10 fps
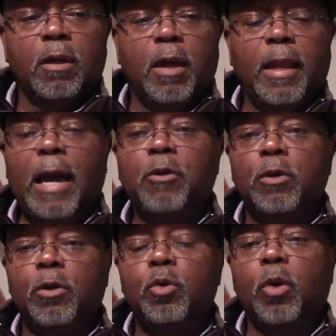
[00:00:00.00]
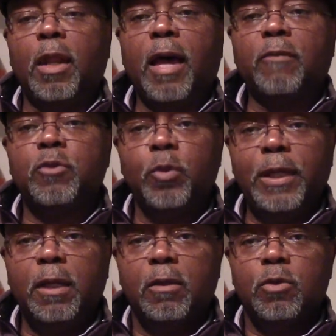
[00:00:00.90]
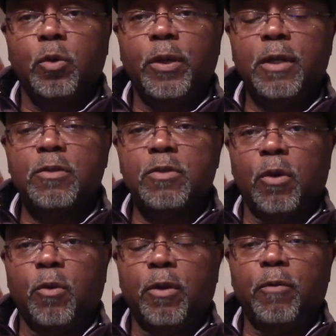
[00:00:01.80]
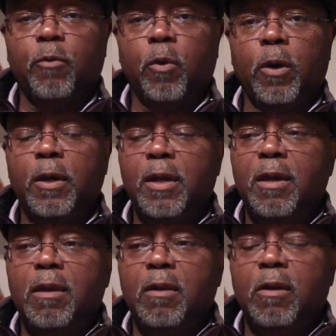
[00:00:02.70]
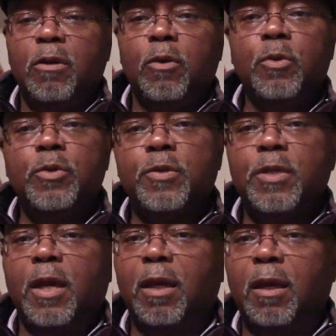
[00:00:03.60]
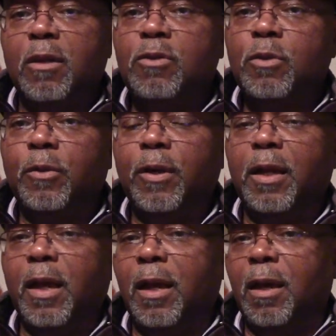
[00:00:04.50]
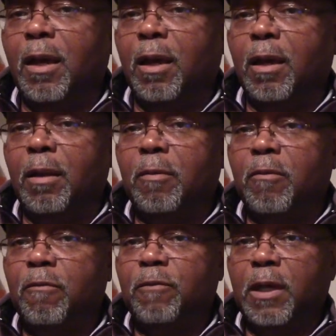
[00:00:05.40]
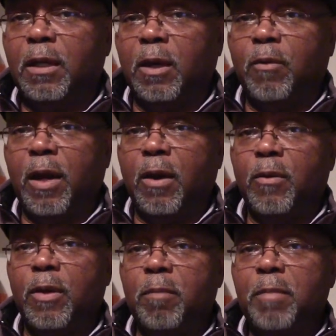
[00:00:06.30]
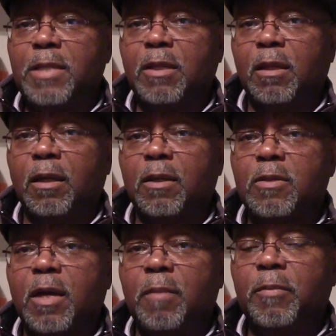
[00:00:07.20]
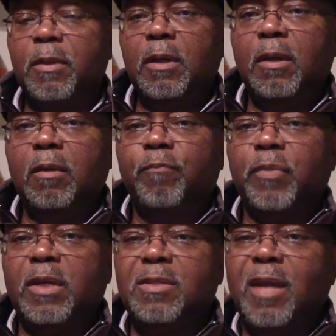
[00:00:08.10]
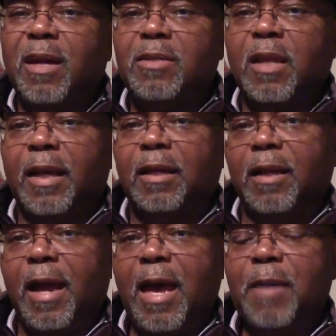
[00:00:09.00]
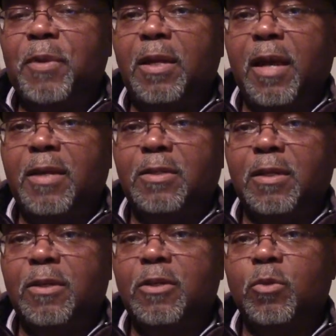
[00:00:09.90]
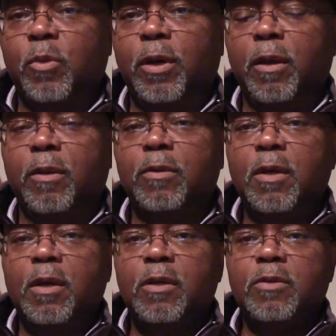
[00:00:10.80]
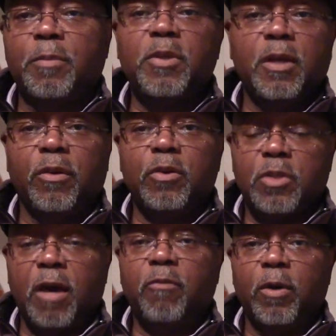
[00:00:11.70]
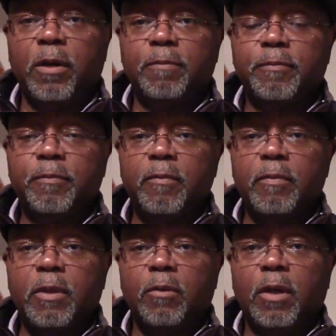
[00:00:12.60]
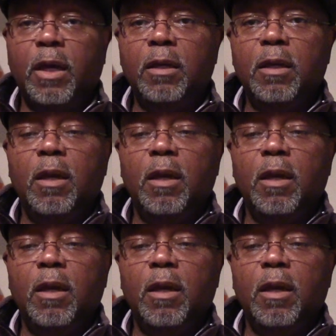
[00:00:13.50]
allow you to do a lot of tweaking to it, so therefore users getting into it and fiddling around and messing things up, it's not as likely to happen as it is with some of the other software. Okay,